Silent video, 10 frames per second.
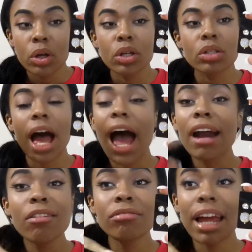So I
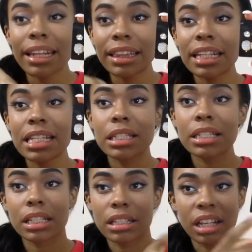don't like
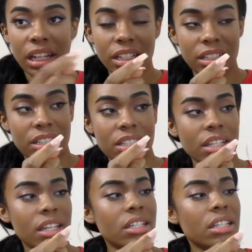these studs.